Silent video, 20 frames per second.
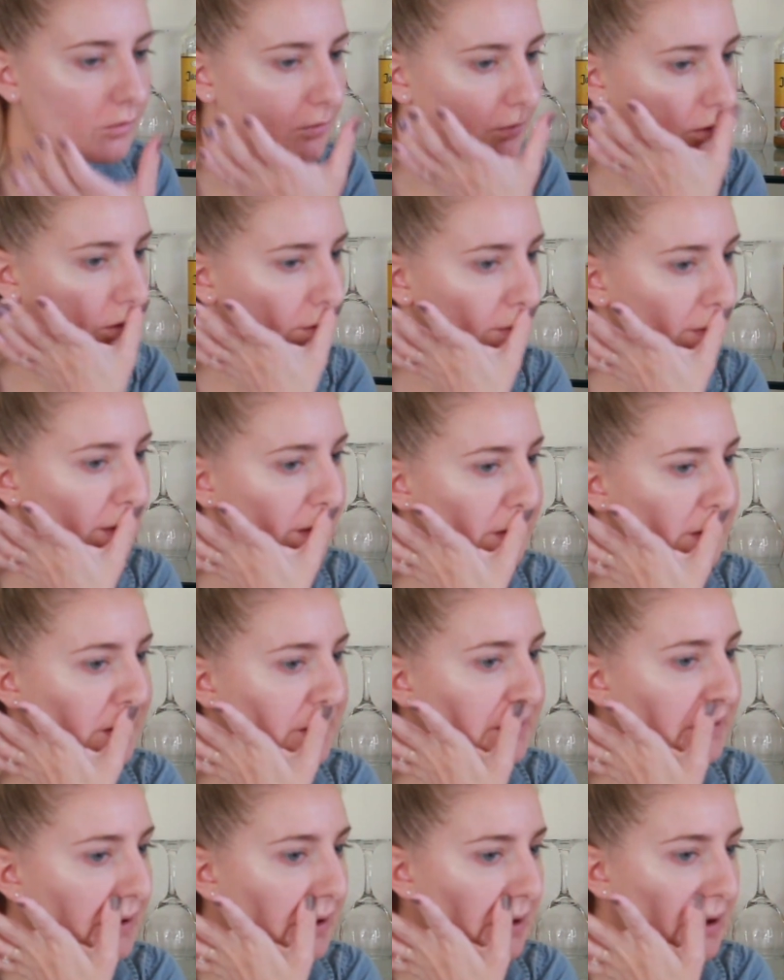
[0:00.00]
Maybe I
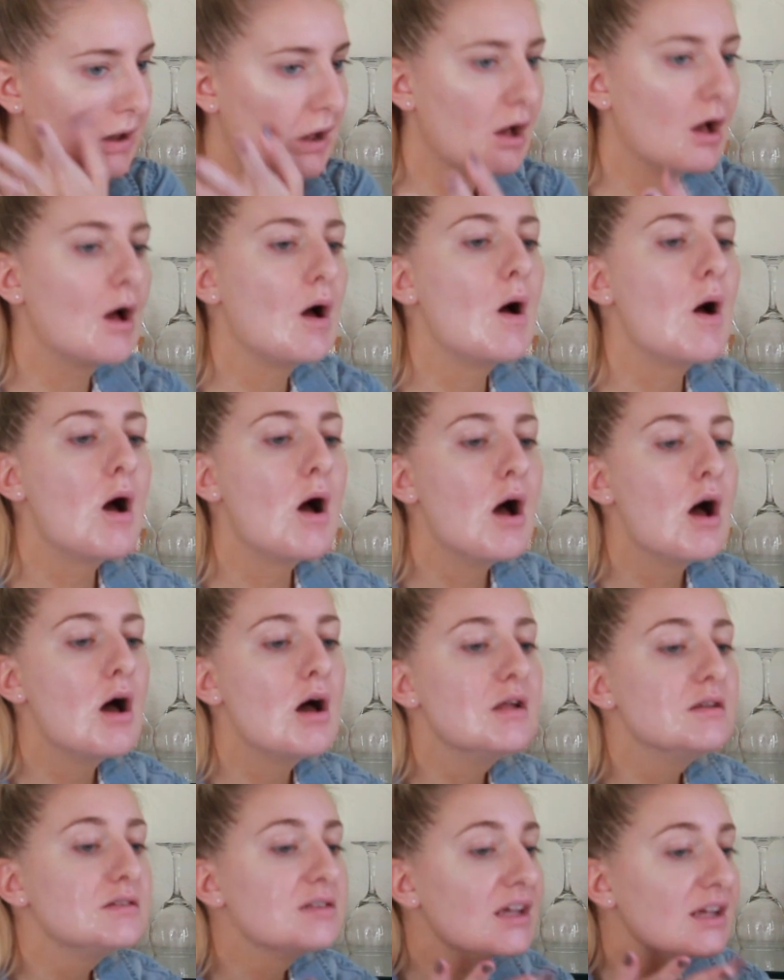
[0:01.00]
need to
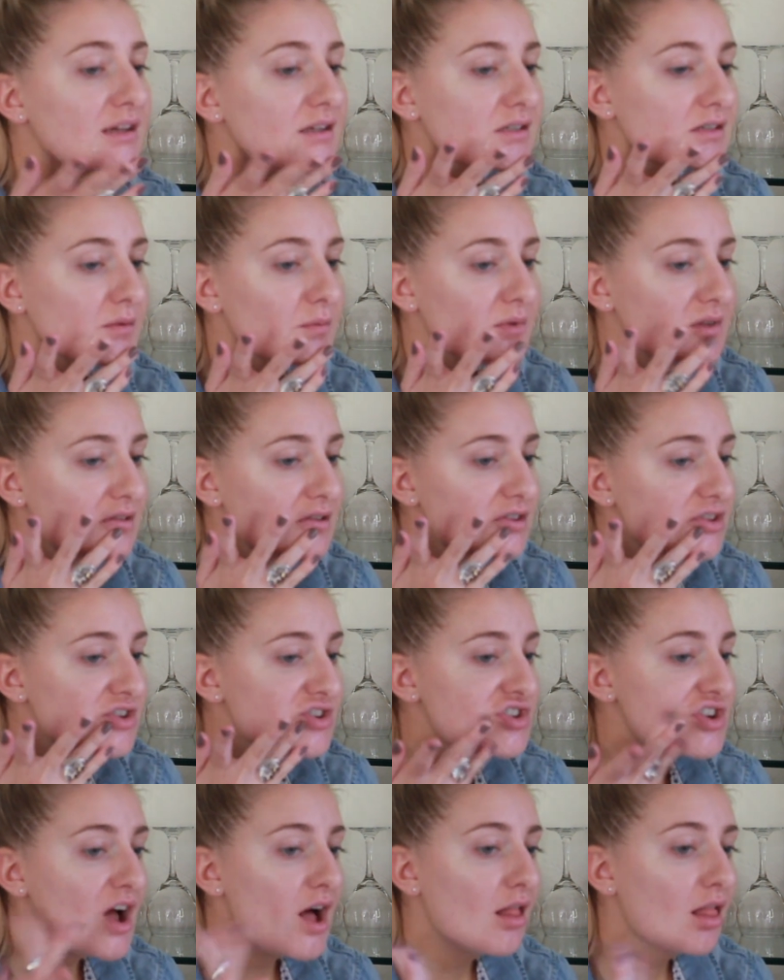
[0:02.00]
take some of this
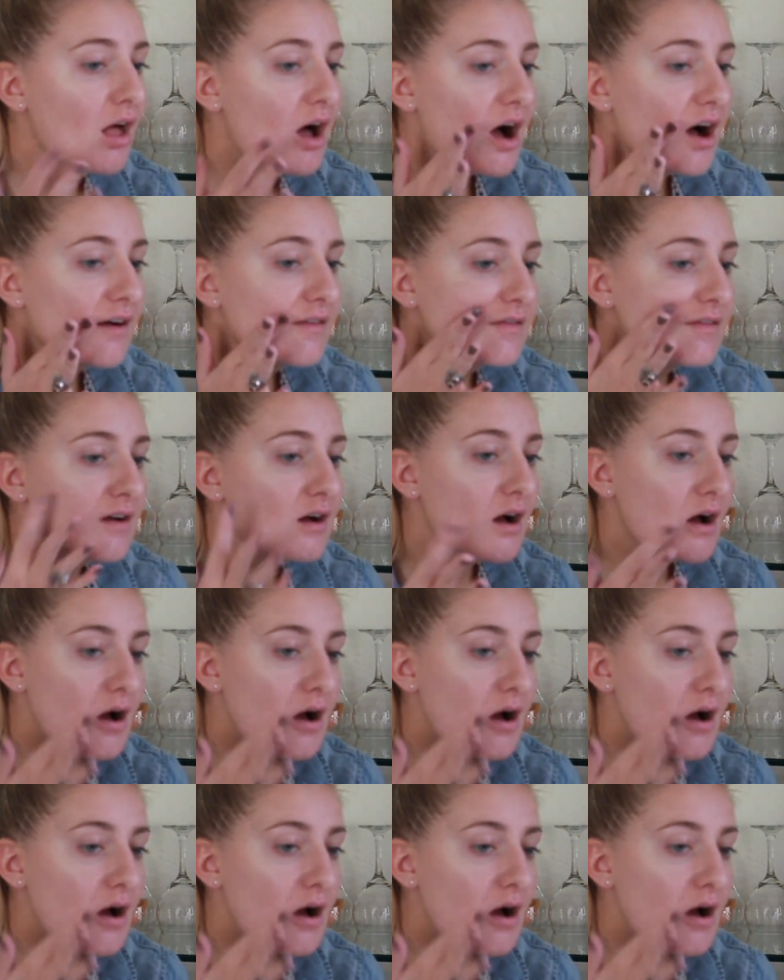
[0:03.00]
gel off.